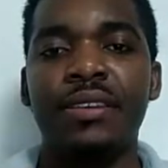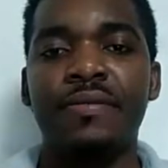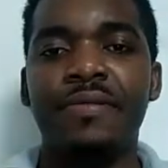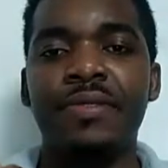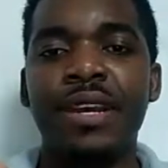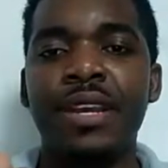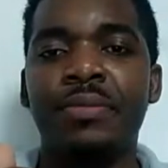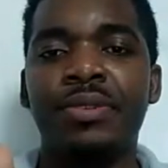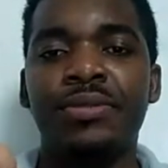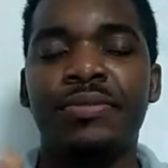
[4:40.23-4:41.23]
If you are
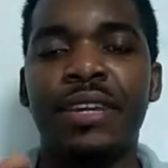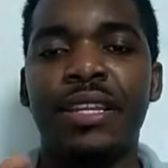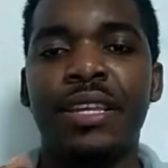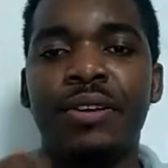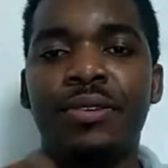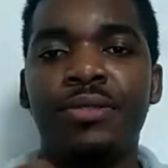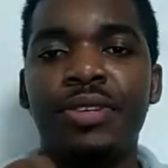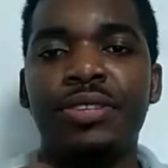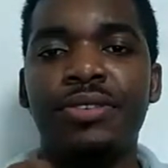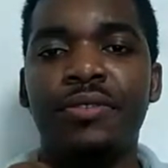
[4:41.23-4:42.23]
able to find the
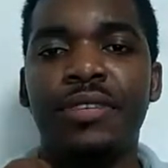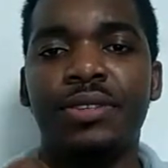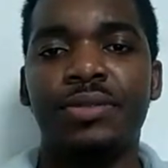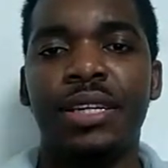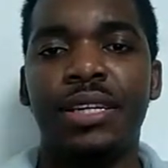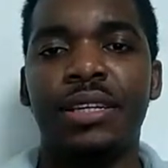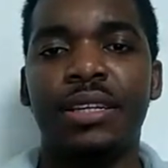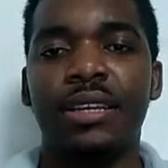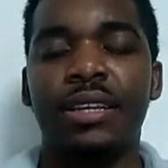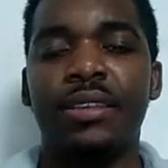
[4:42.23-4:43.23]
origin of the
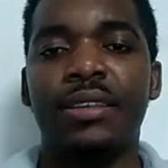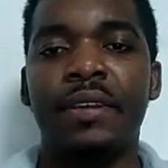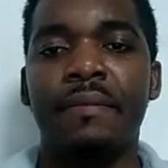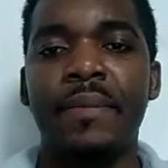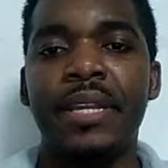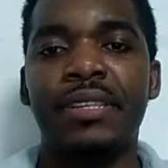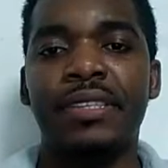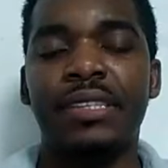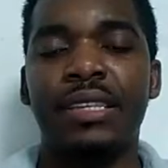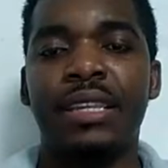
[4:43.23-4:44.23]
swelling, that
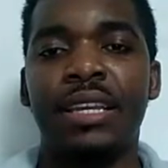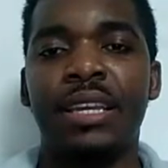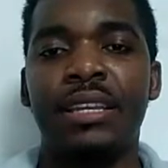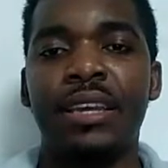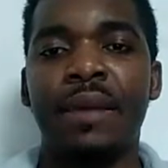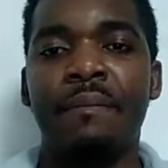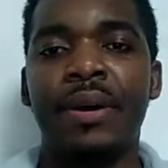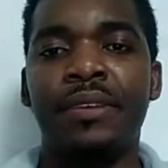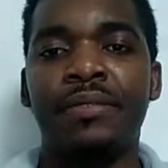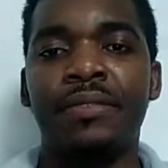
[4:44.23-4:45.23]
means the get
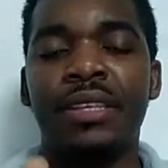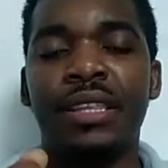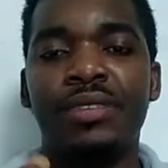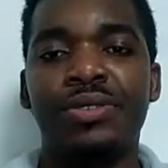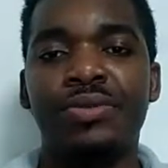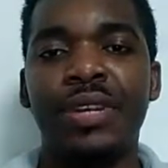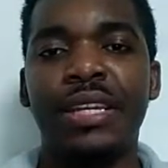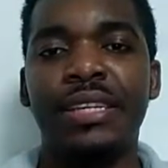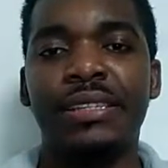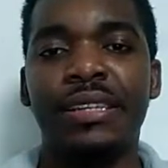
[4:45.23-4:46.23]
above the
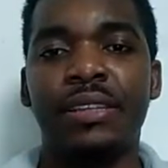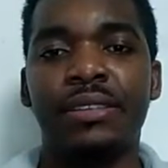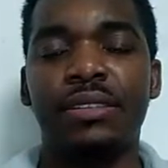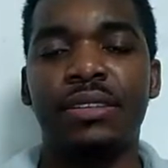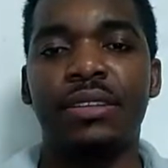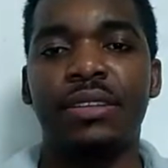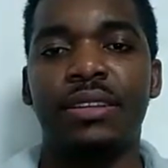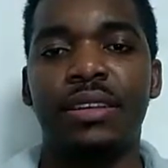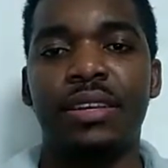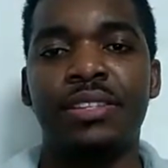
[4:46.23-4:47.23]
swelling test
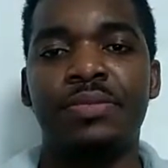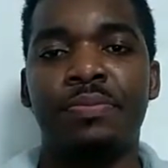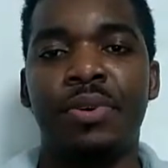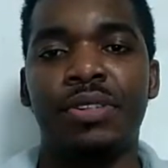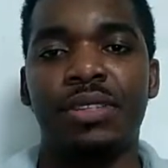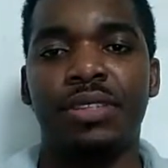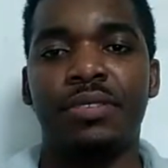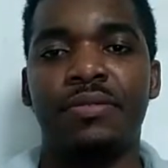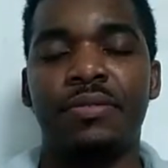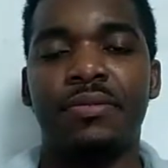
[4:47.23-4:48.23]
is
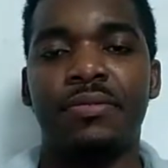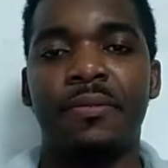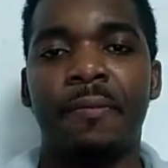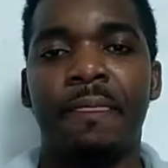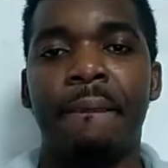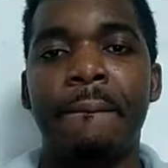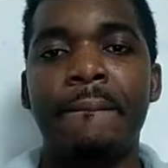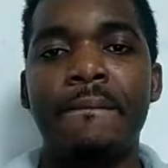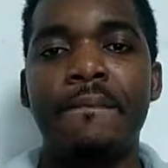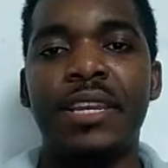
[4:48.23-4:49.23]
positive,
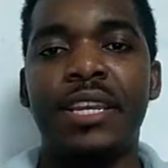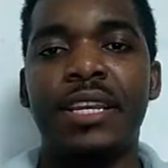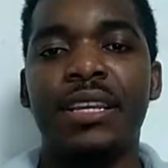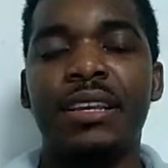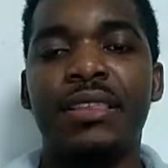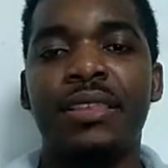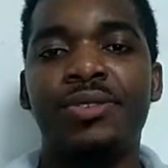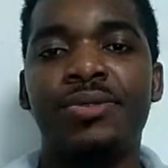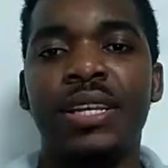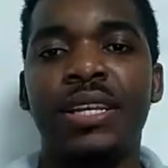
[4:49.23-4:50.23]
meaning the
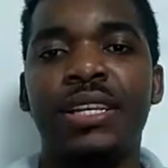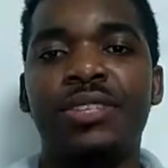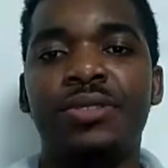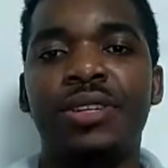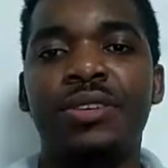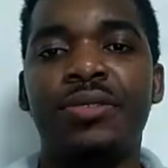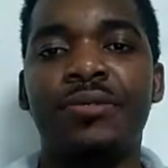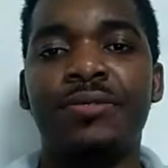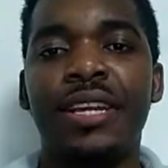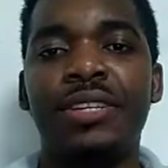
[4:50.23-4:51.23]
swelling is only
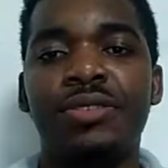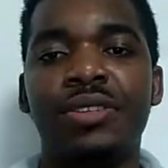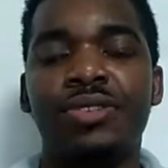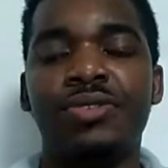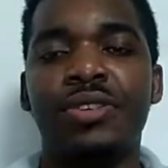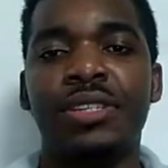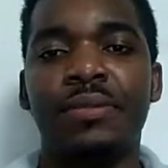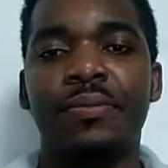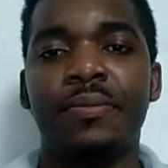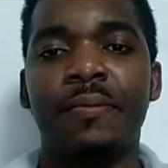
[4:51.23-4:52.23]
confined to the
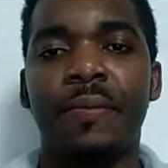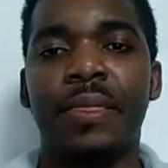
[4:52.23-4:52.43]
scrotum.